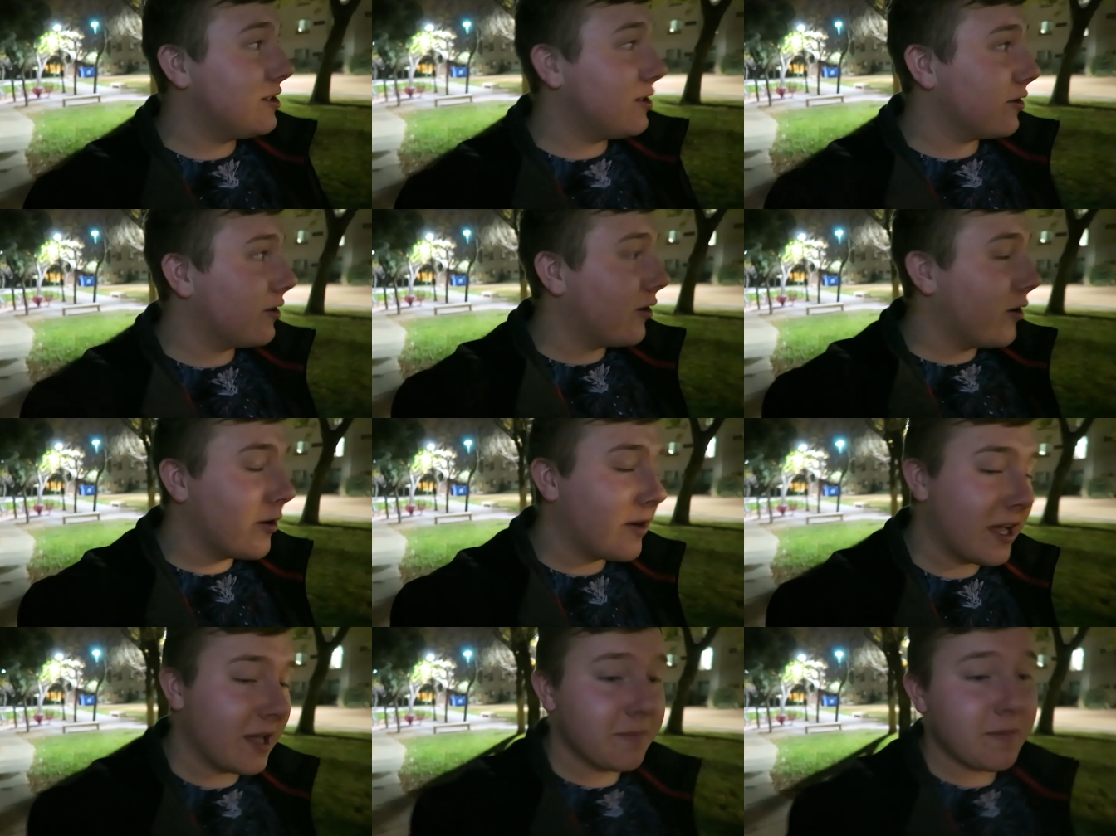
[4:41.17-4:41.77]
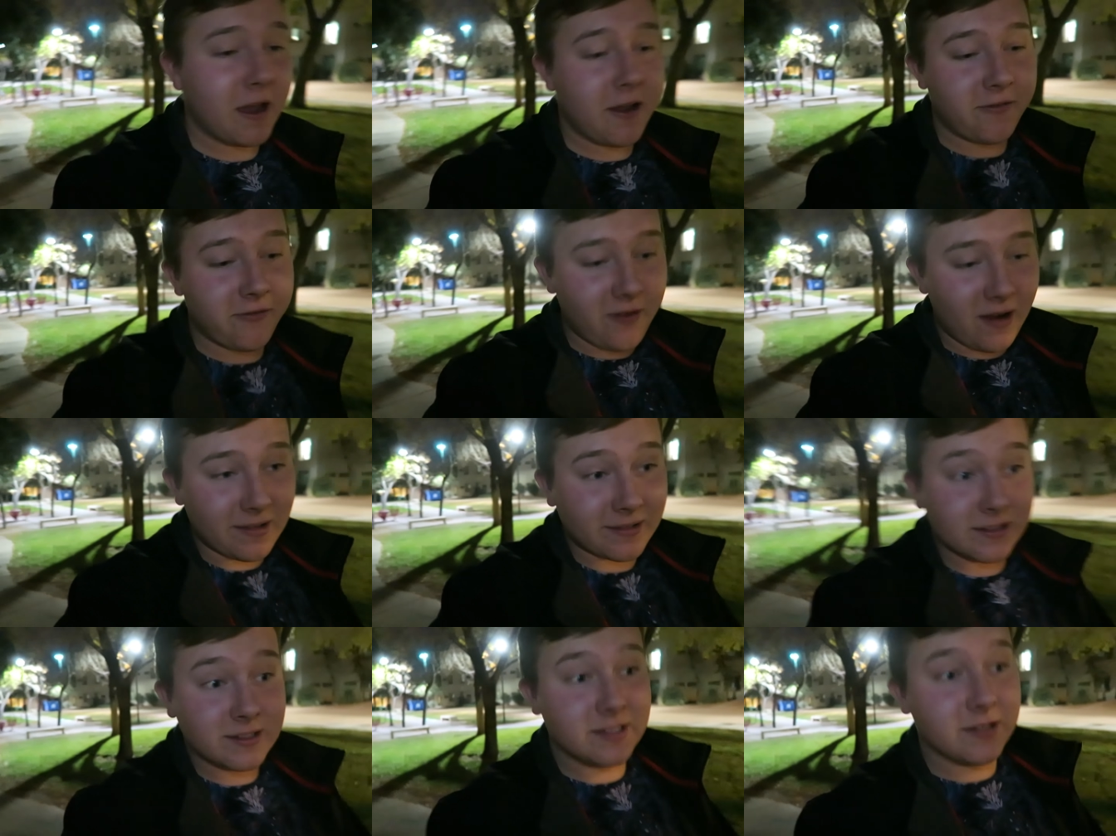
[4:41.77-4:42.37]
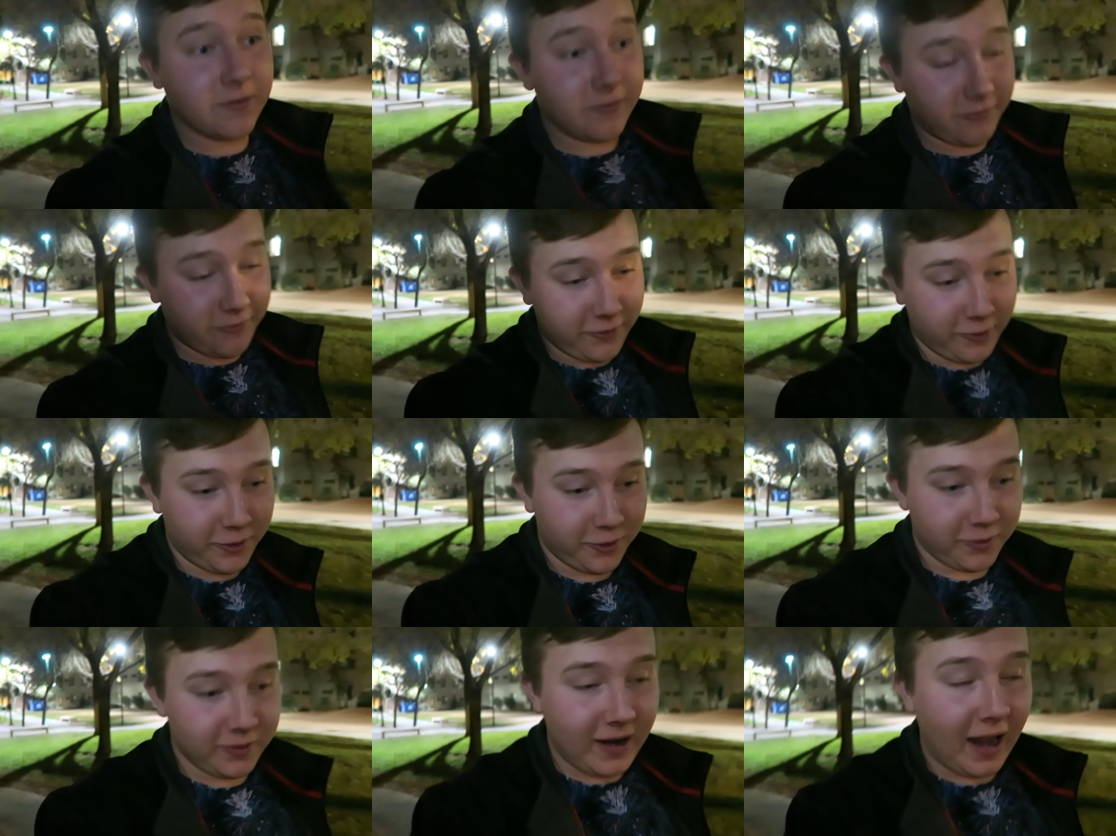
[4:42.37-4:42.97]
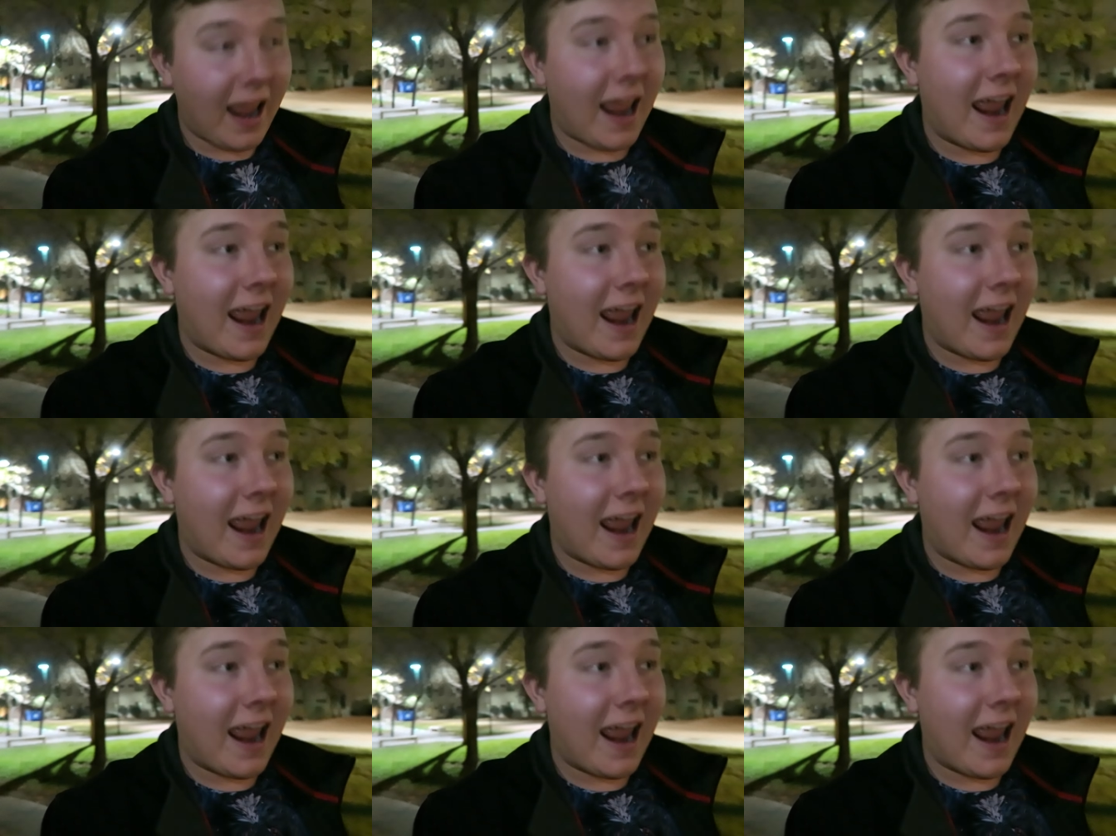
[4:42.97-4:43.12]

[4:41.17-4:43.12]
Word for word: to go get my friends some food